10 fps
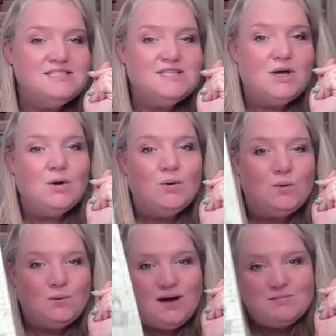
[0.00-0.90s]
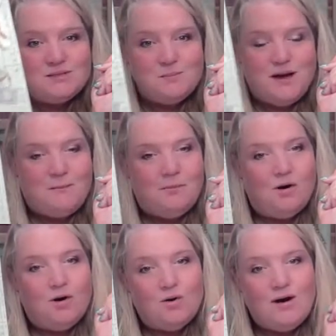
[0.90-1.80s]
So grab some
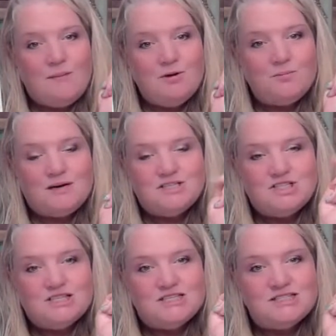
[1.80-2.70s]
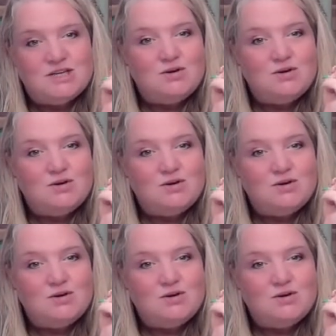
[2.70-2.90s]
paper, grab your brushes,